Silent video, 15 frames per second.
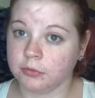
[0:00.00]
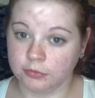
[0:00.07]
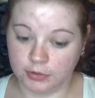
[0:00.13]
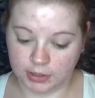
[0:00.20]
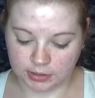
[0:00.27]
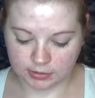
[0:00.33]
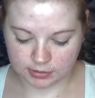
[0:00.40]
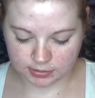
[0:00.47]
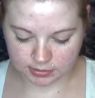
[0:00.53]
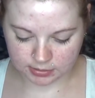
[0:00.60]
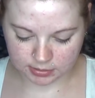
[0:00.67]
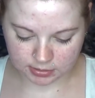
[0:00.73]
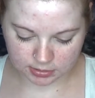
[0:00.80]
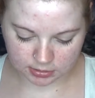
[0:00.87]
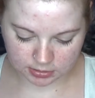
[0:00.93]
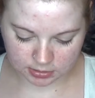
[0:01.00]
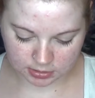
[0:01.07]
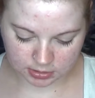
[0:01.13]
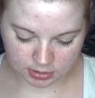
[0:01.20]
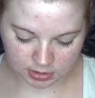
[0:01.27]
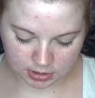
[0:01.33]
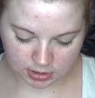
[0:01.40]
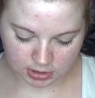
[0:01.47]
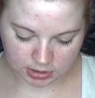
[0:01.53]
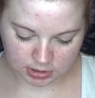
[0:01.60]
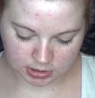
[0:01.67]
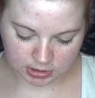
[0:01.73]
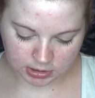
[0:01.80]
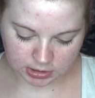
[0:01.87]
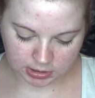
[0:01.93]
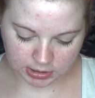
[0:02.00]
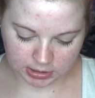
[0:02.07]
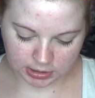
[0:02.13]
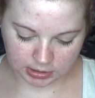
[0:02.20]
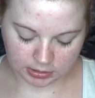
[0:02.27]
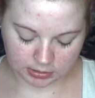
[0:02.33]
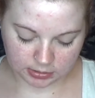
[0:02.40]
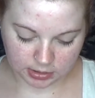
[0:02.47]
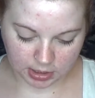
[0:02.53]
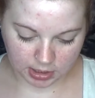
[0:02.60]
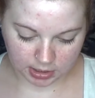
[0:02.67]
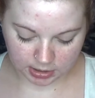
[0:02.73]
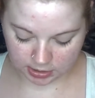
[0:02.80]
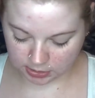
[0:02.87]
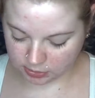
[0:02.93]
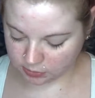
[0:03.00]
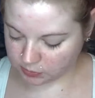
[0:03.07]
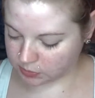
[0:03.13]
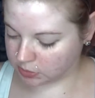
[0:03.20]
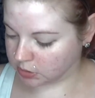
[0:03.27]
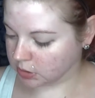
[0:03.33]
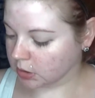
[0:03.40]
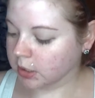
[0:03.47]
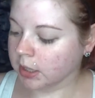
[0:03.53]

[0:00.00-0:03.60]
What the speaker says: face is I use